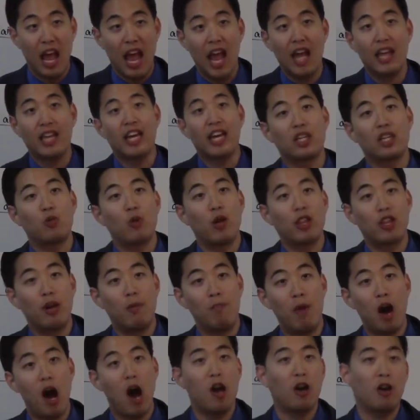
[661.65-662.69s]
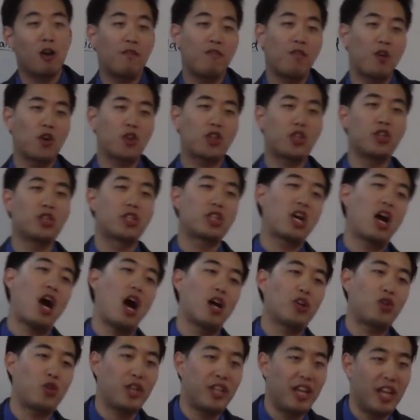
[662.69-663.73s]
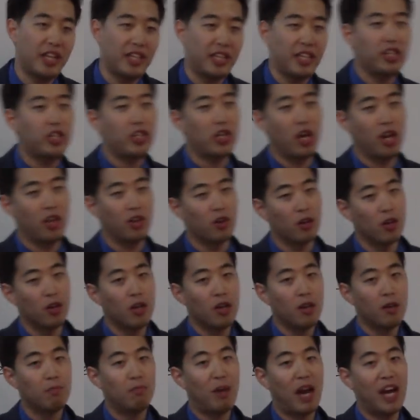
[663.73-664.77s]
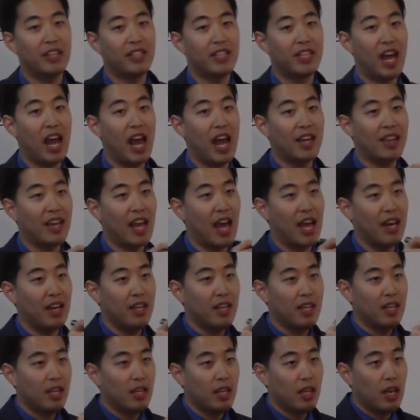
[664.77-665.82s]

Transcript: And what? The modern versions contradict each other by saying that